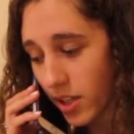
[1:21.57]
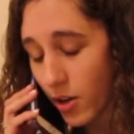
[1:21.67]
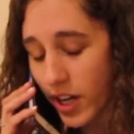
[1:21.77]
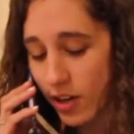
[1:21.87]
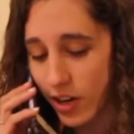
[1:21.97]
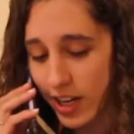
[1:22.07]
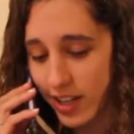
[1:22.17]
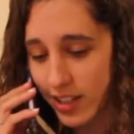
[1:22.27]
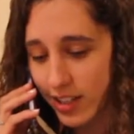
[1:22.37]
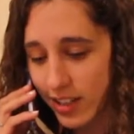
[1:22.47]
Okay, great.
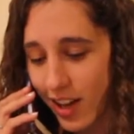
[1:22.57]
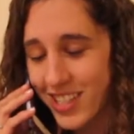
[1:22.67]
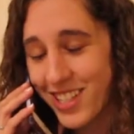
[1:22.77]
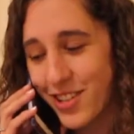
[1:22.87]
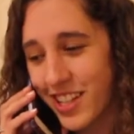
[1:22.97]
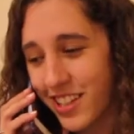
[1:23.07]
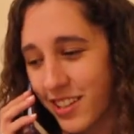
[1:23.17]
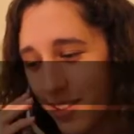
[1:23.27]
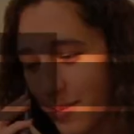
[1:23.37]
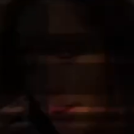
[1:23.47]
I'll see you then.
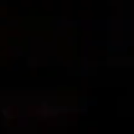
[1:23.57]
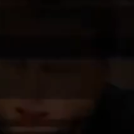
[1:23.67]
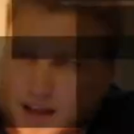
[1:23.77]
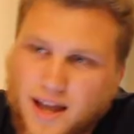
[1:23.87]
Bye.